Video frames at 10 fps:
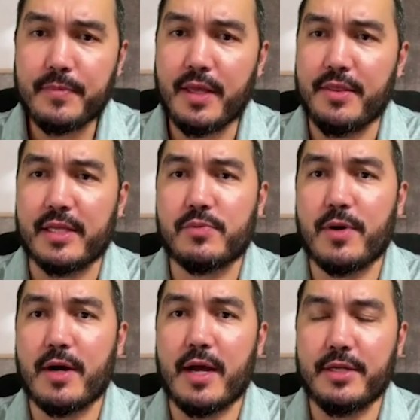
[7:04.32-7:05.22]
that's
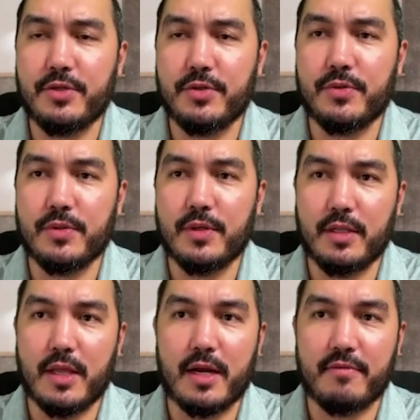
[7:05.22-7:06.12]
where I do a
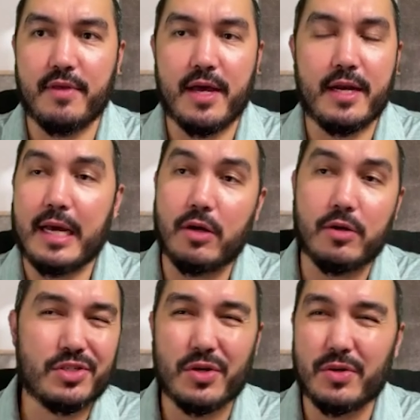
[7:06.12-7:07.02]
lot of that. I
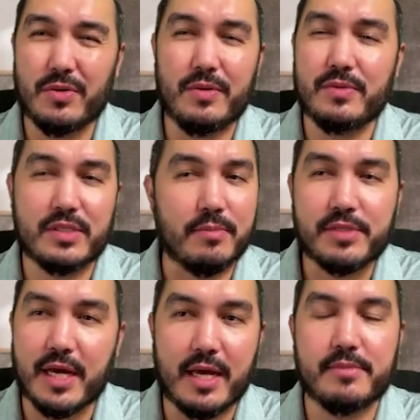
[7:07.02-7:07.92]
also
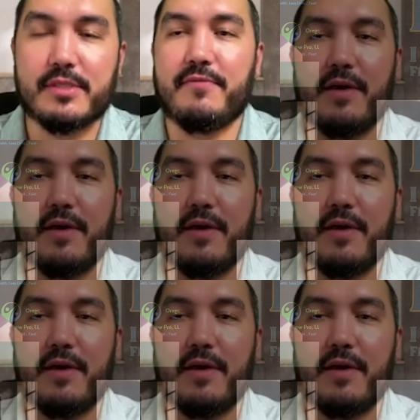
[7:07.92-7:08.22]
sometimes, if I